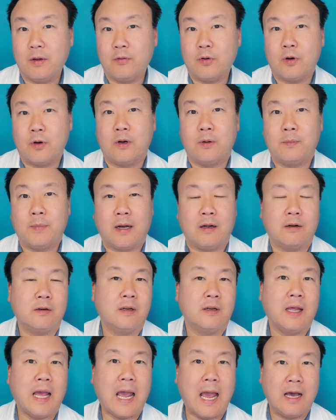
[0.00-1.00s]
may have heard about
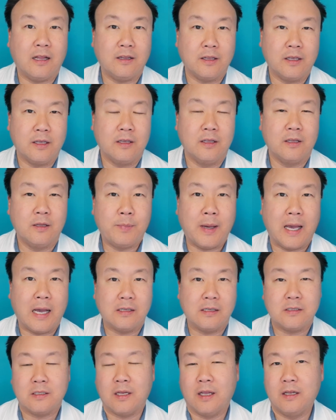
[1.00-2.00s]
Alle in the
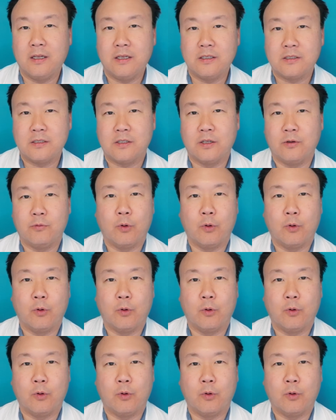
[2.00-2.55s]
past, and it's the